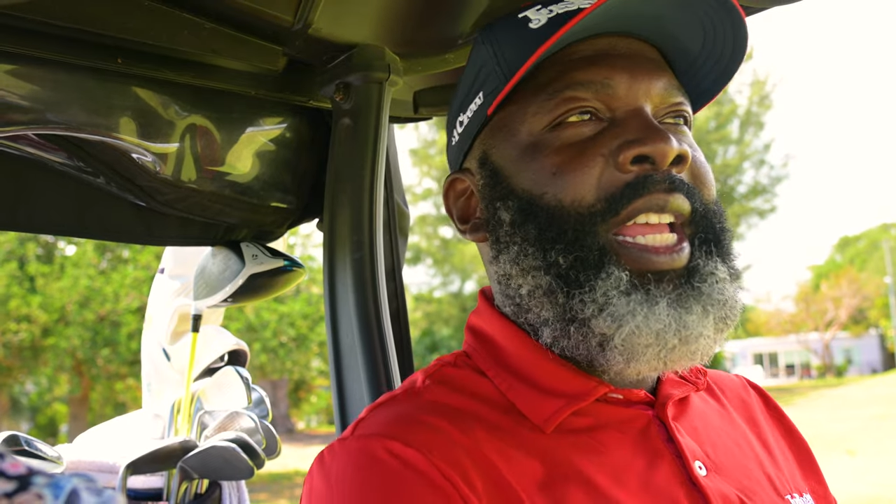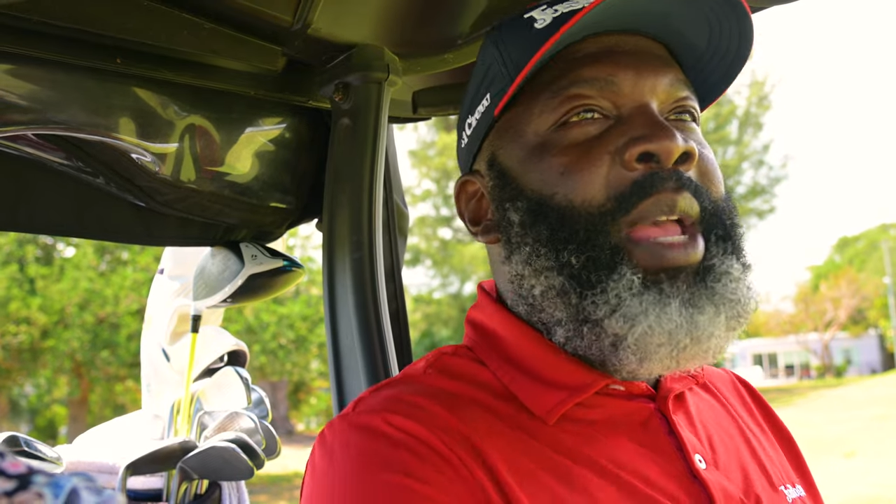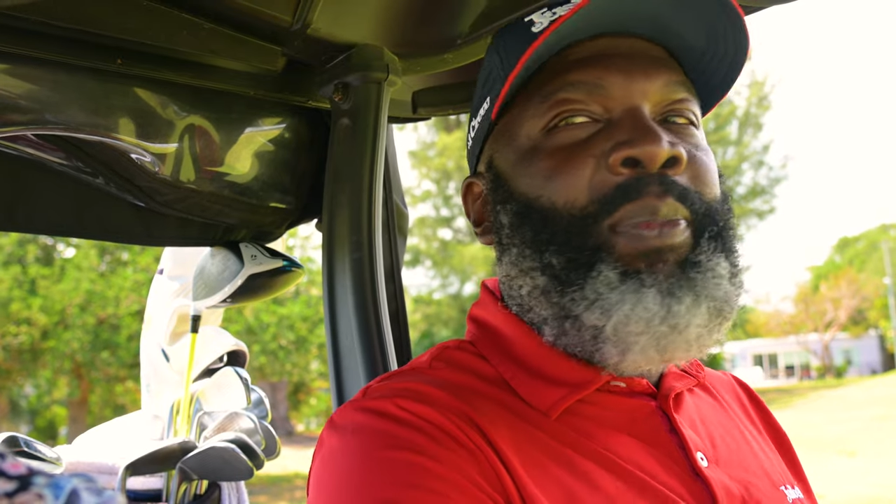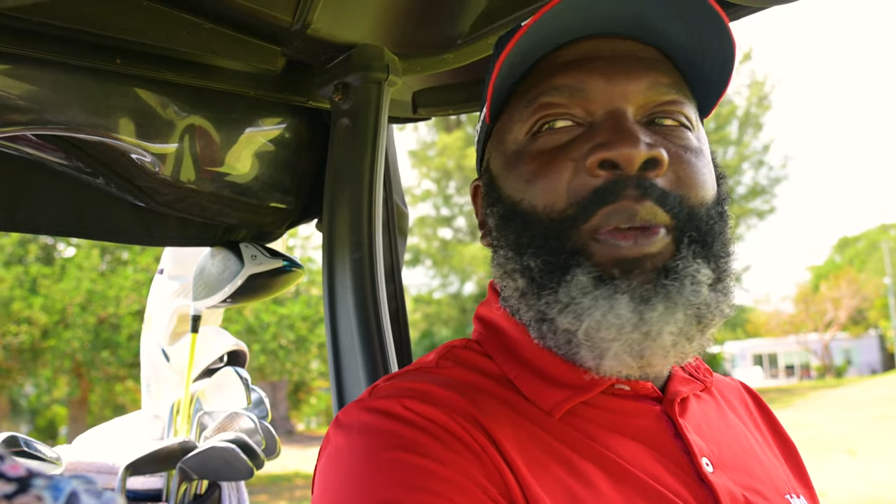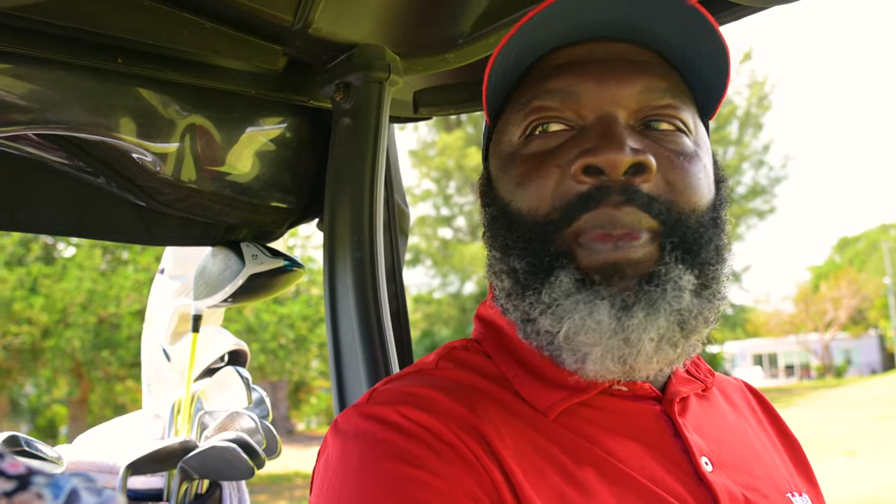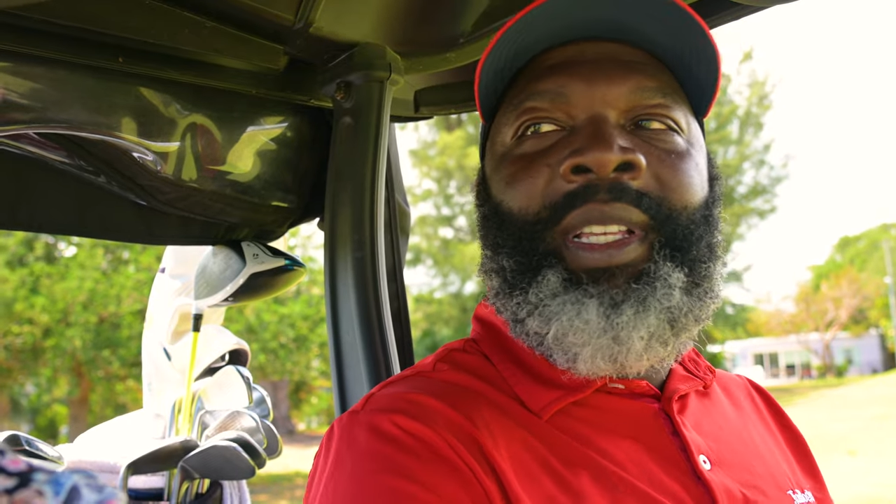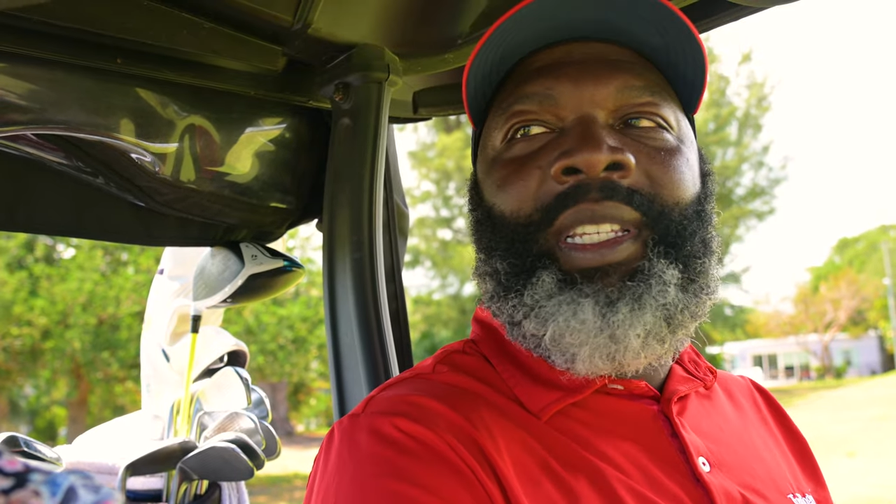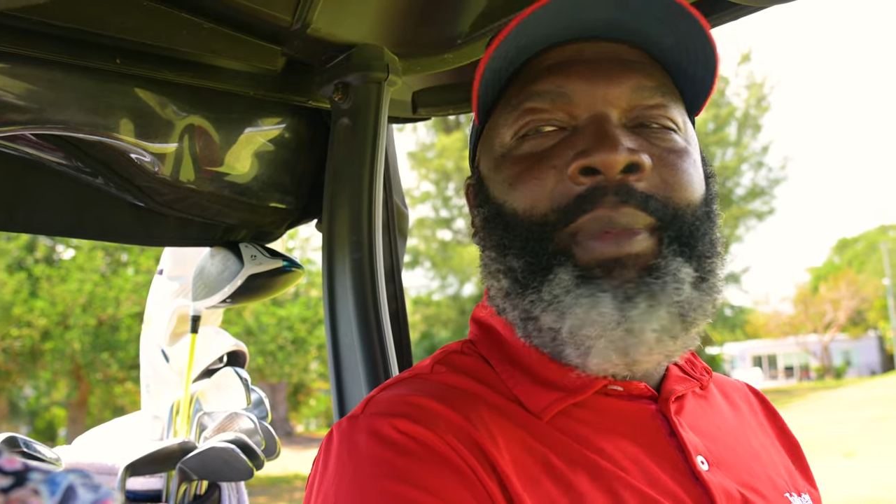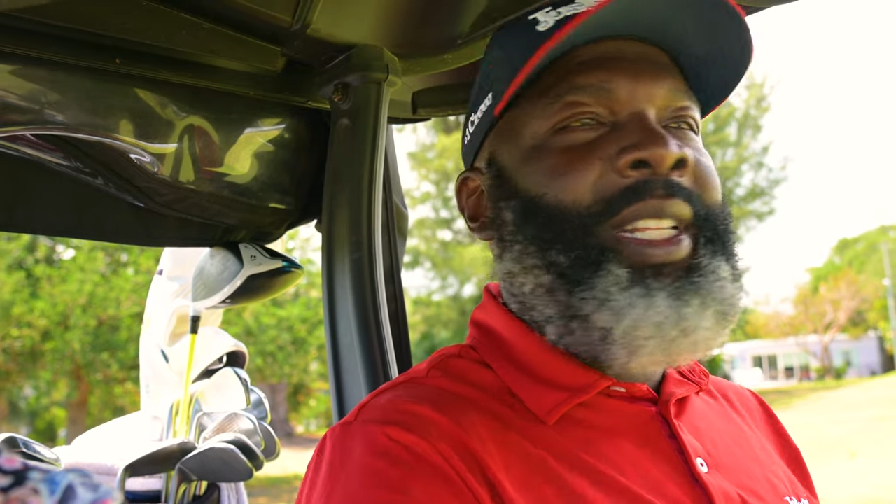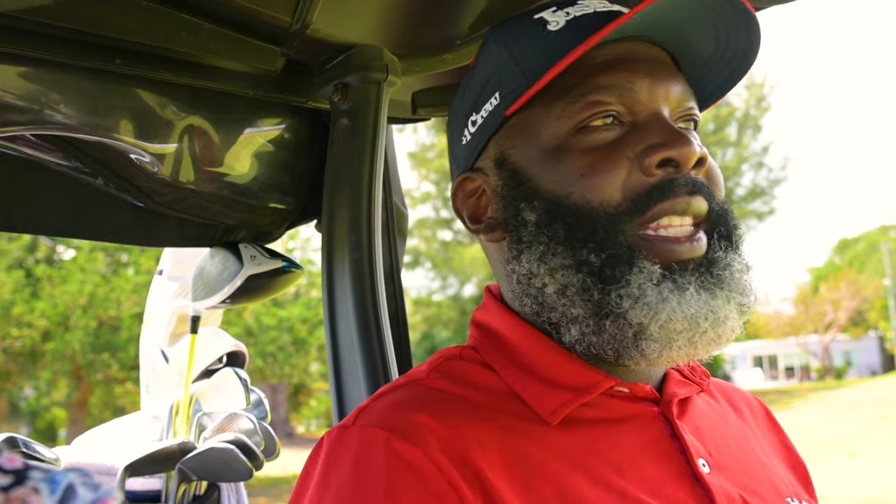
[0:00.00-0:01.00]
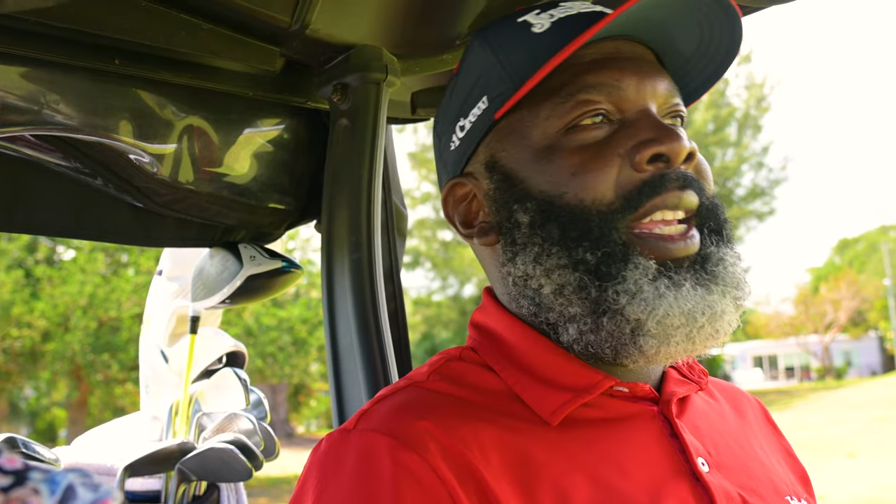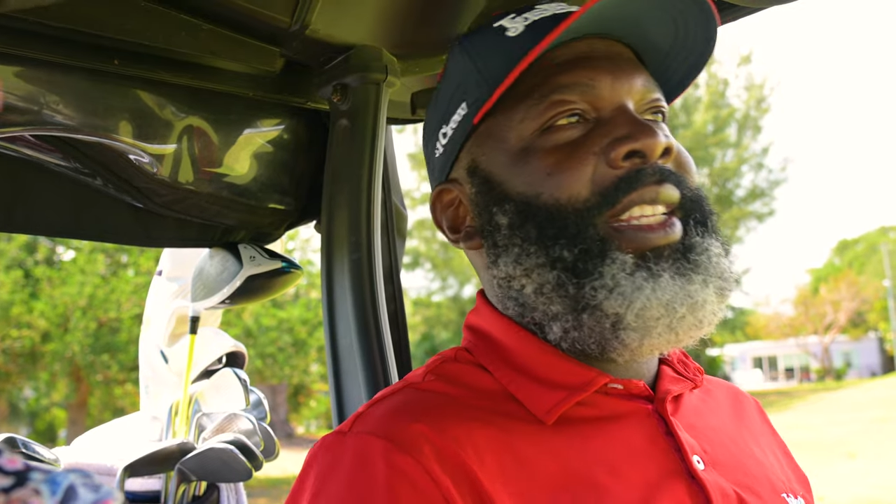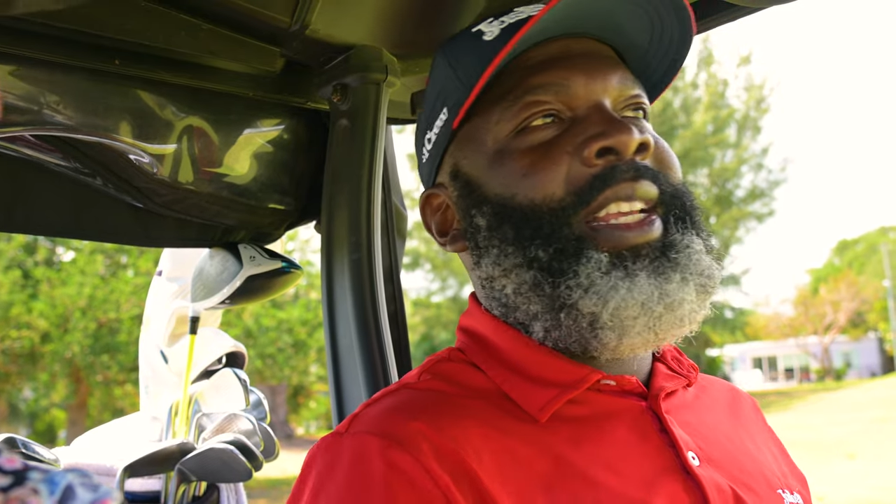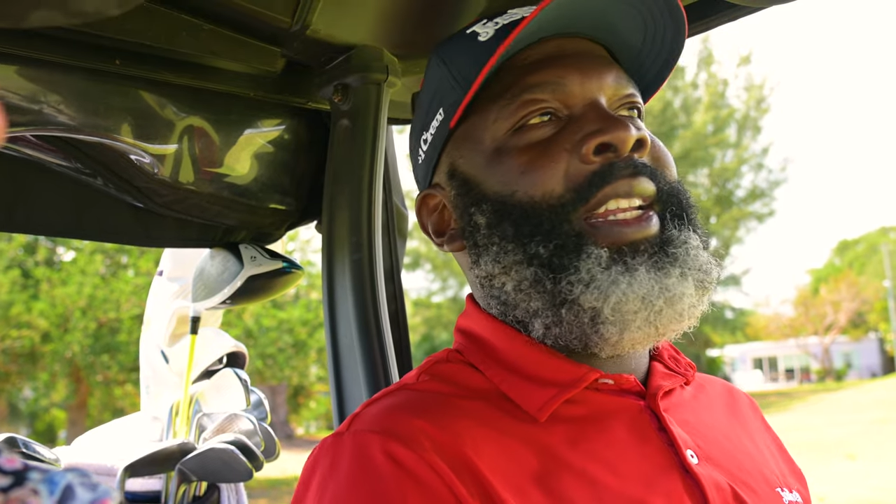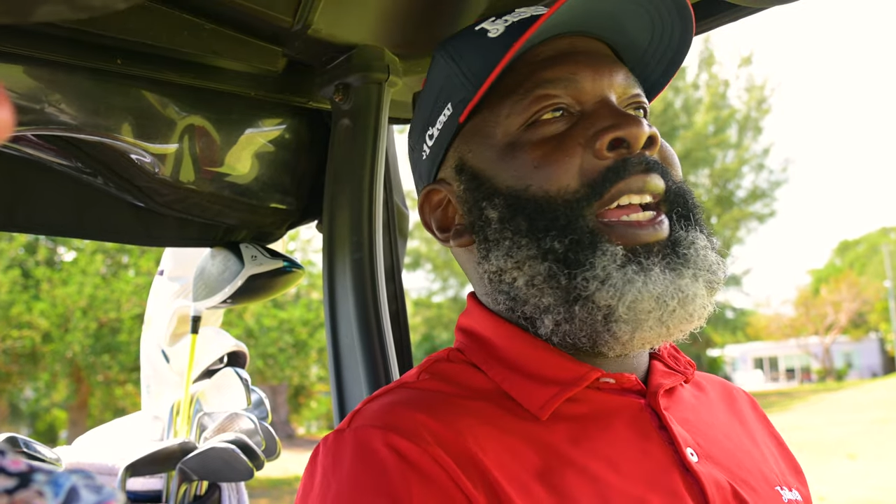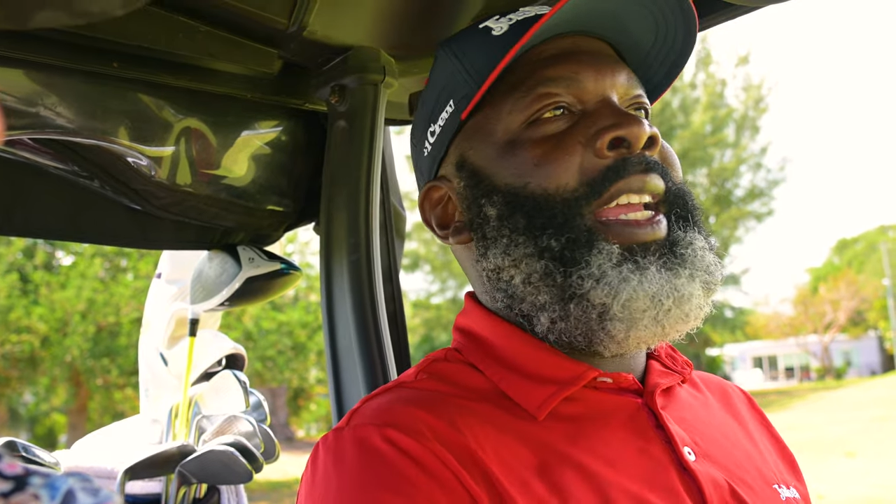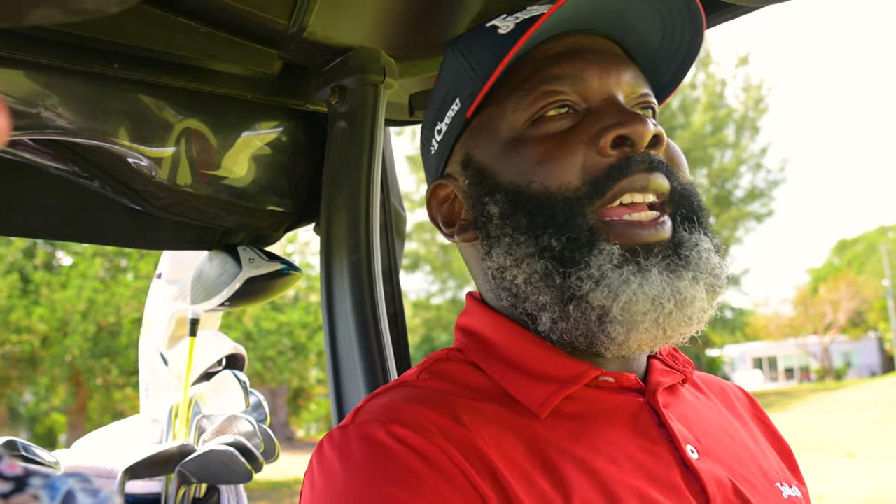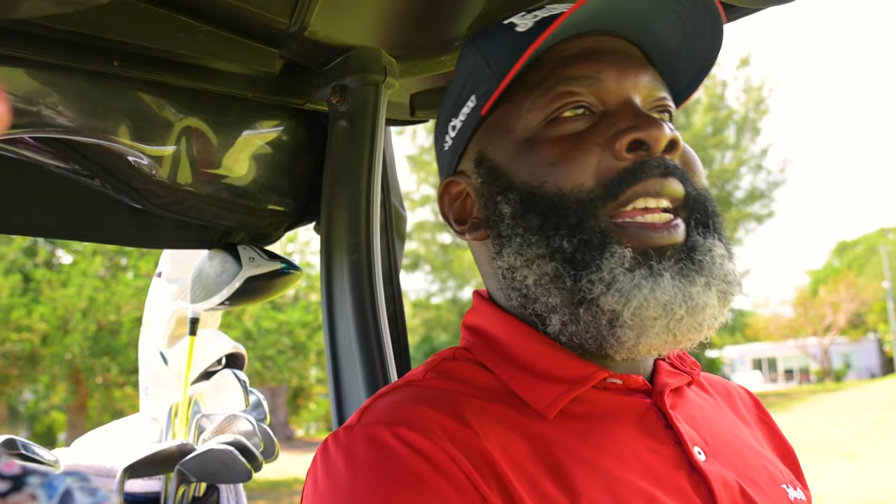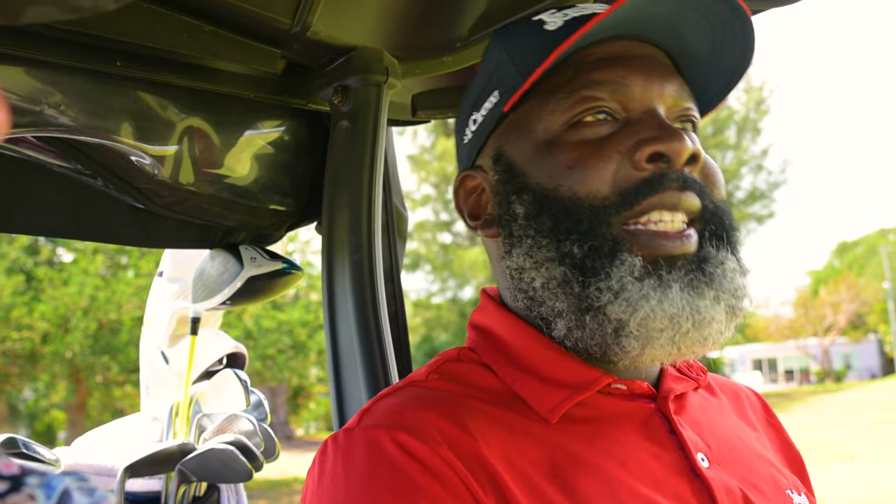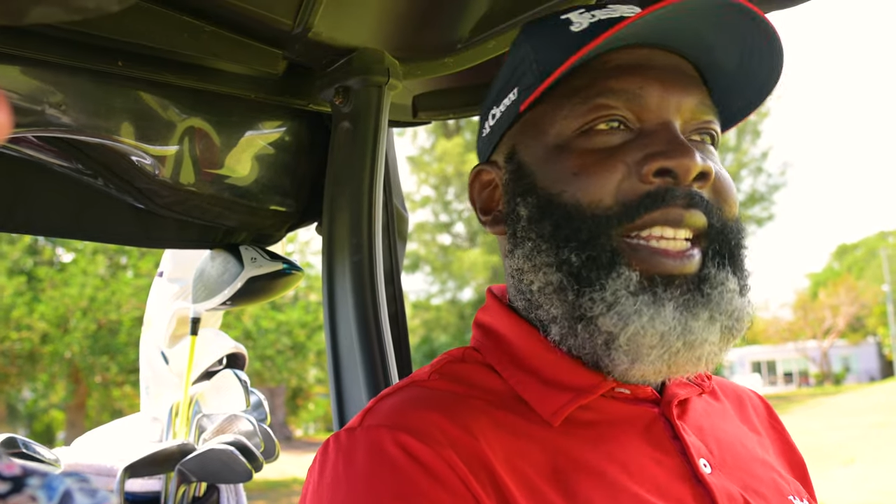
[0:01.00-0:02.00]
implement some of the things that like
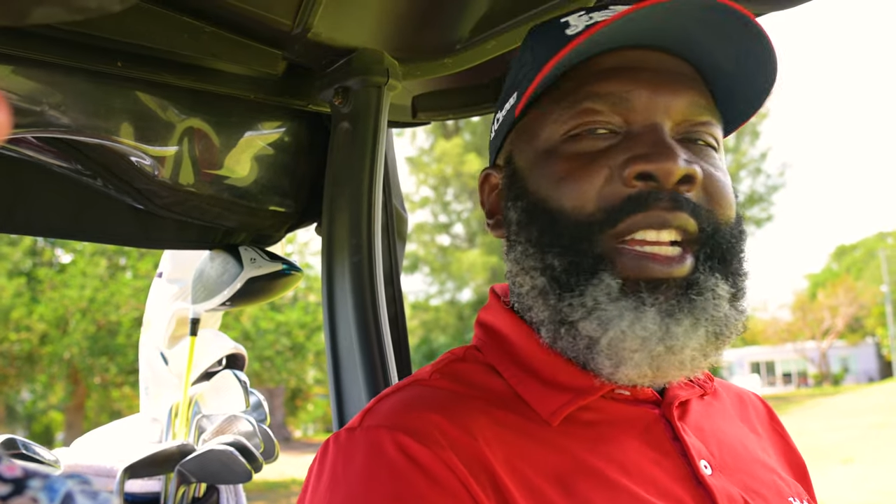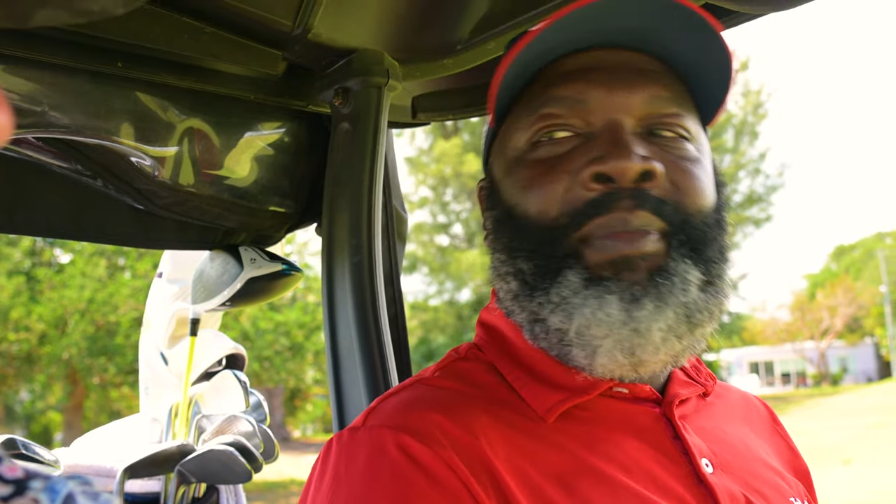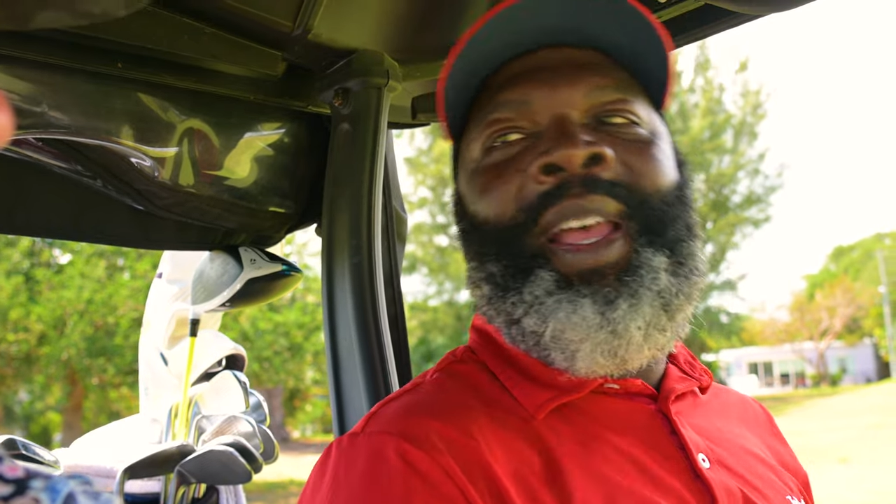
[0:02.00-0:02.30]
Sam